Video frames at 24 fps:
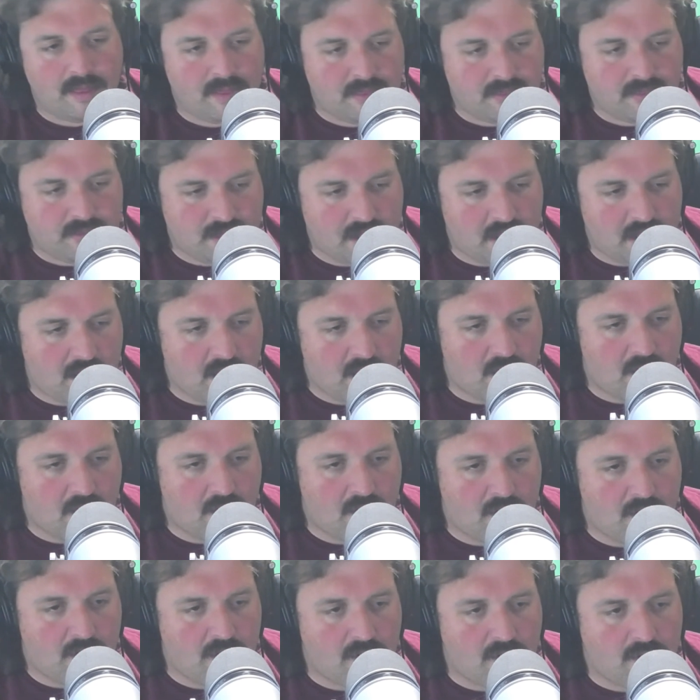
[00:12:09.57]

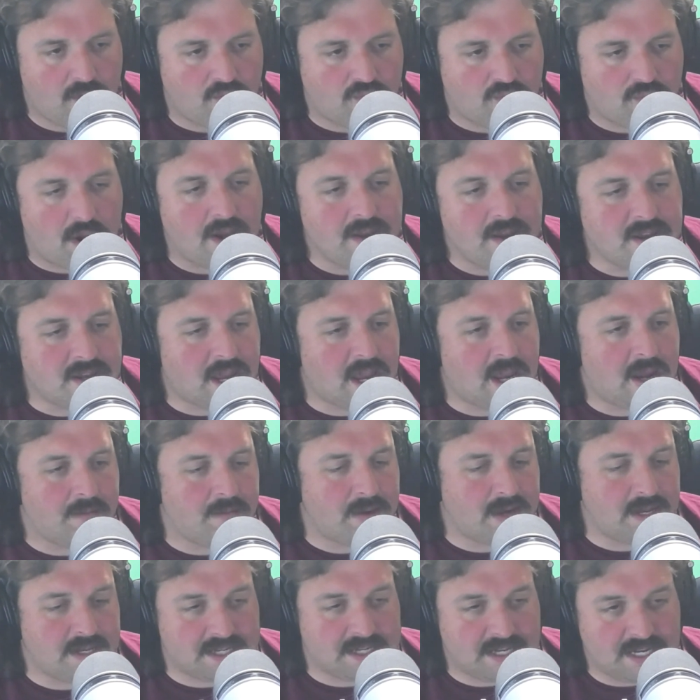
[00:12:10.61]
Their run game
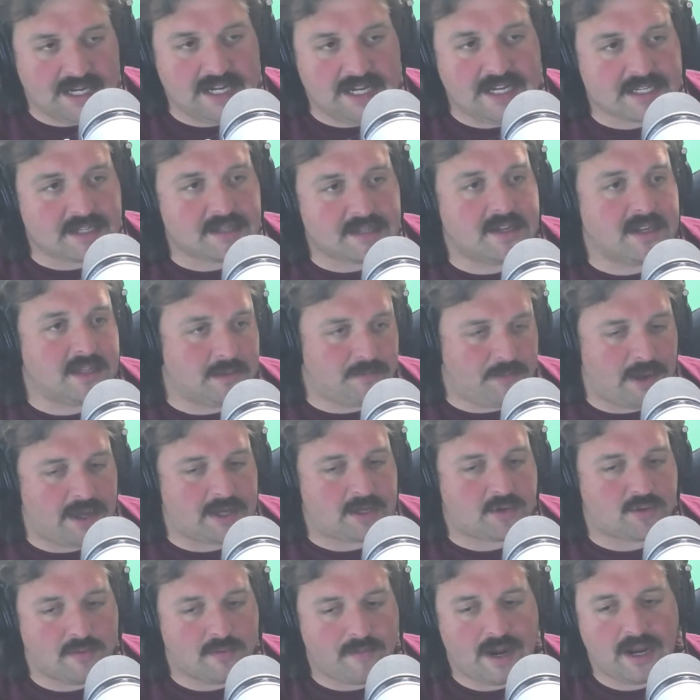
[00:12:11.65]
is easily the
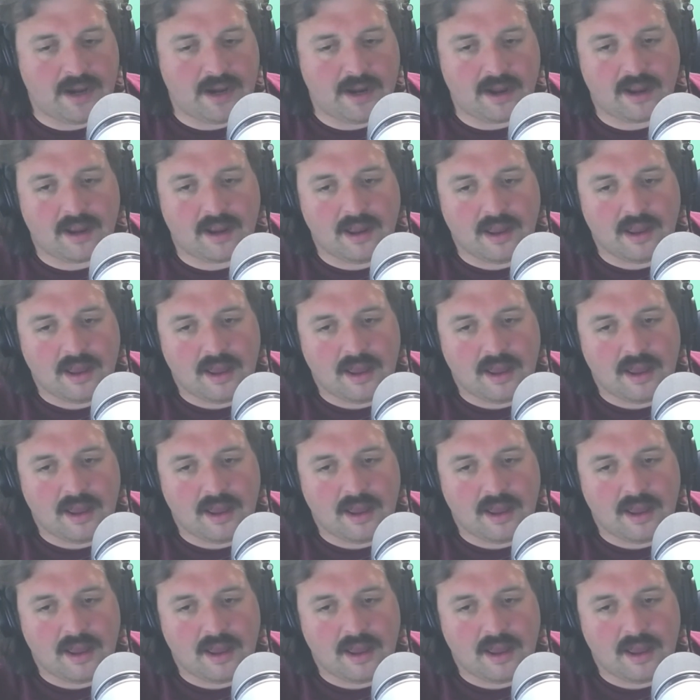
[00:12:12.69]
best remaining.